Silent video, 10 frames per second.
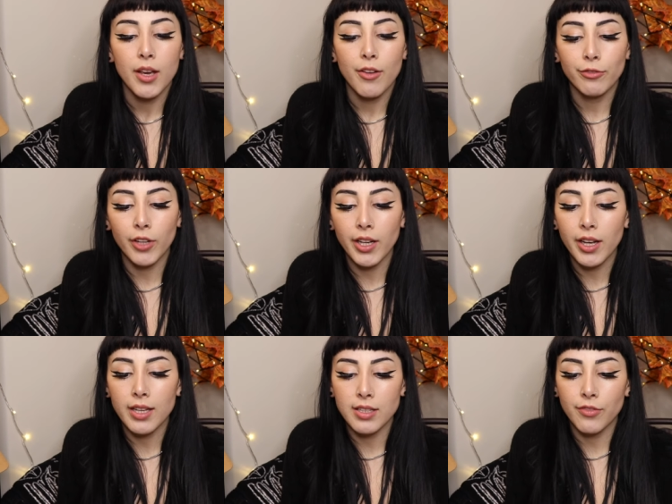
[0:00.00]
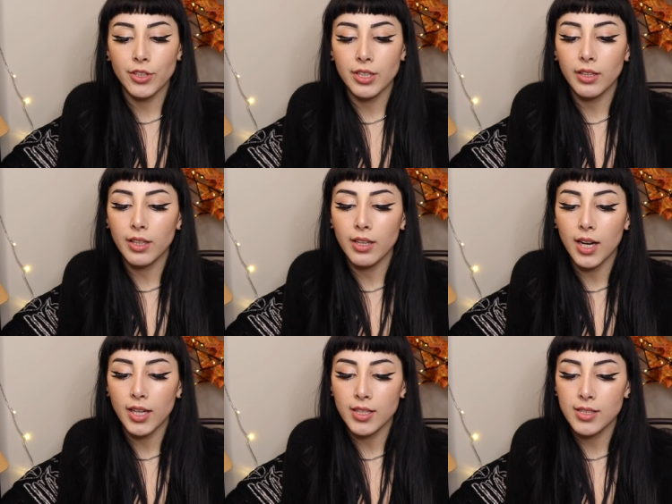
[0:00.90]
Freya as a fertility
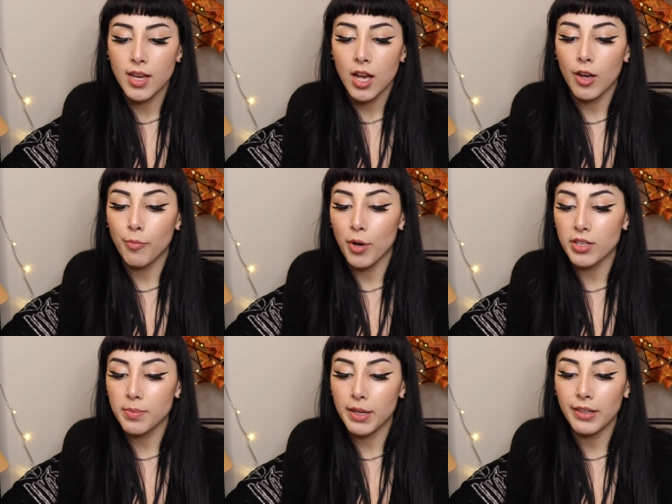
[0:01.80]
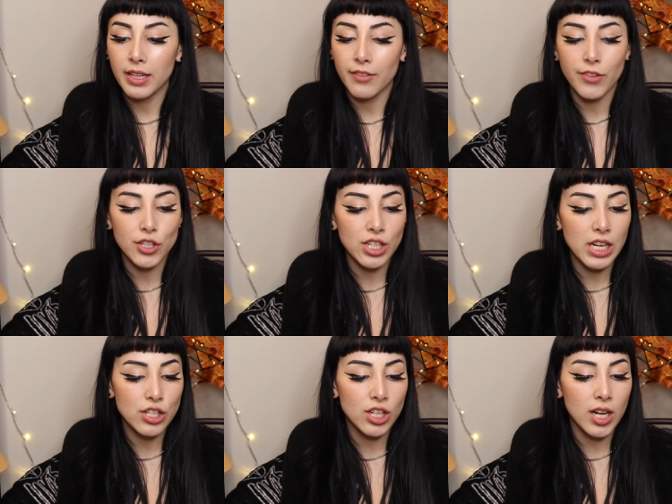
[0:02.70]
goddess of prosperity and
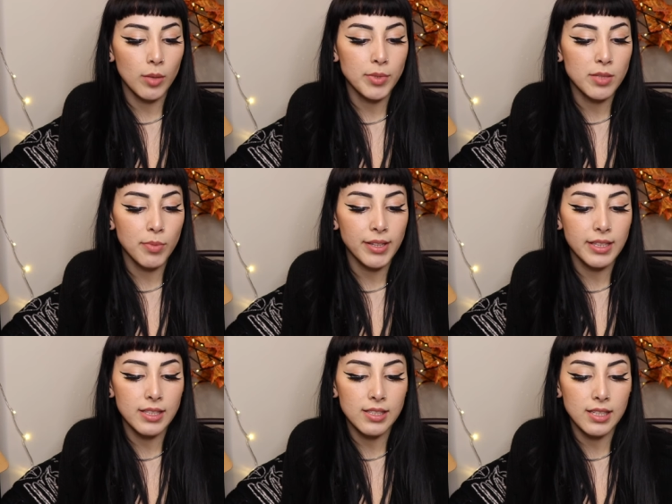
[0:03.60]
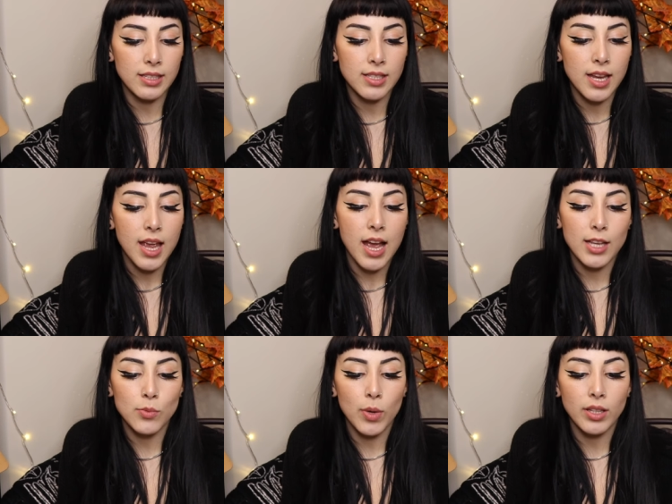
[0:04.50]
vegetation helps spread these seeds
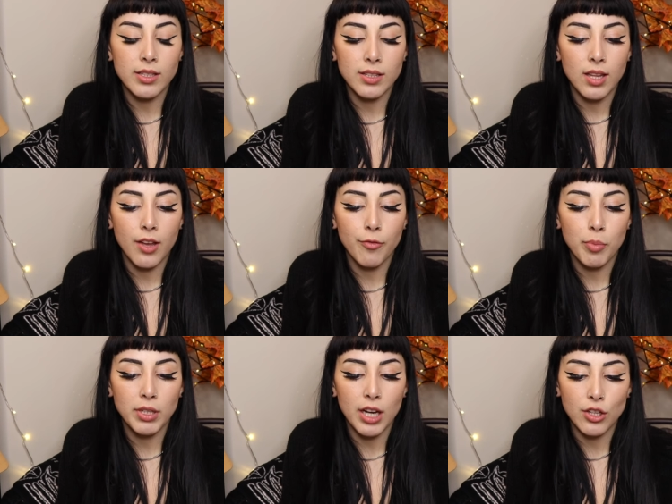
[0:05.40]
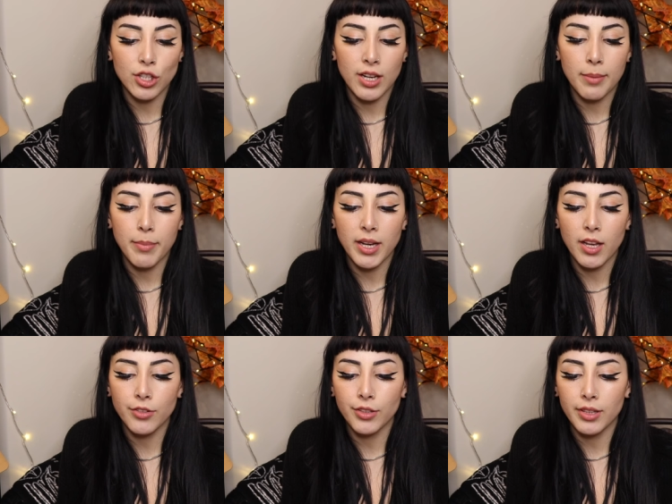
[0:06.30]
as well as love, protection, and many
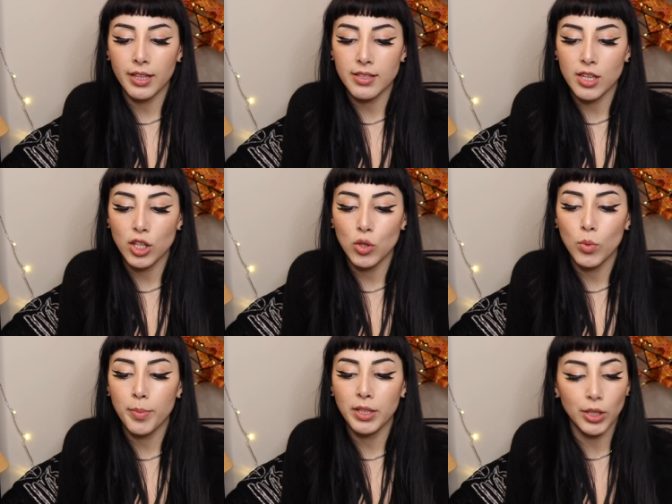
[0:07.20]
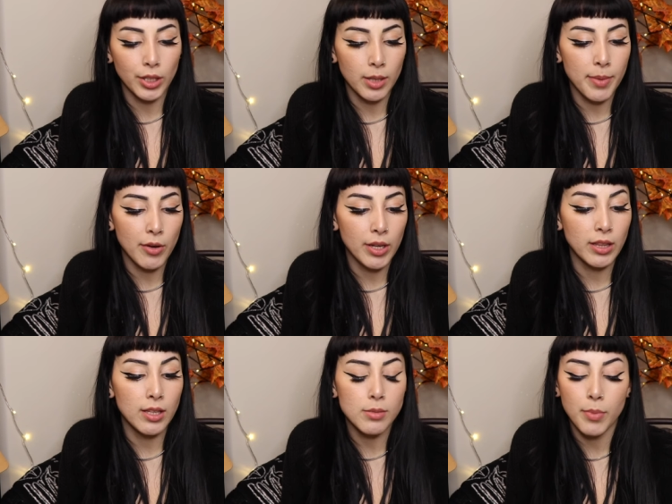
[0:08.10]
other things that you will be learning about
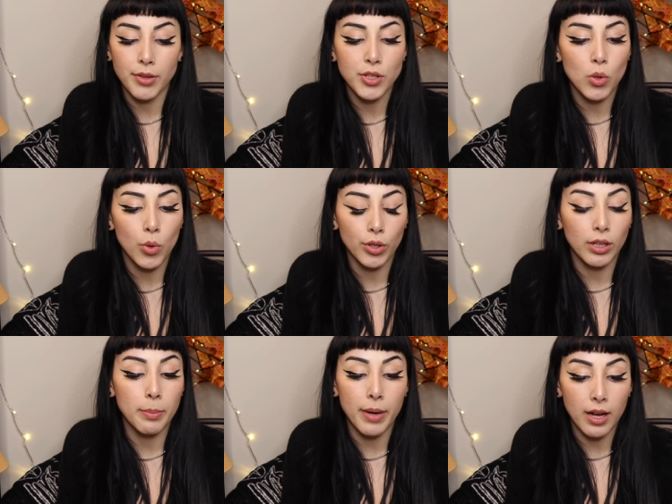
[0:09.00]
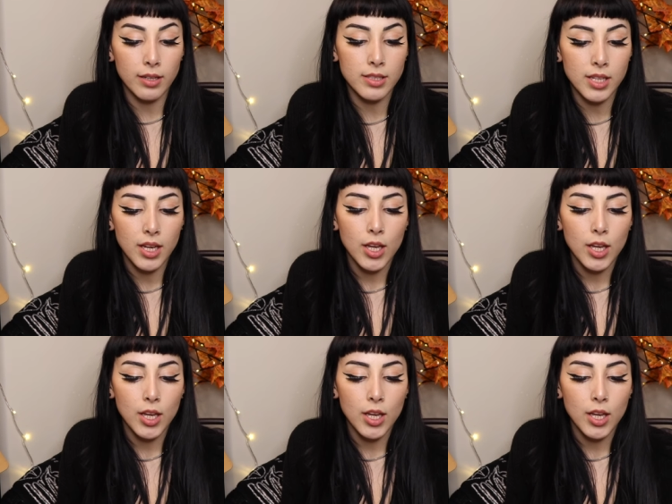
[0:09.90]
in this month's quarterly box.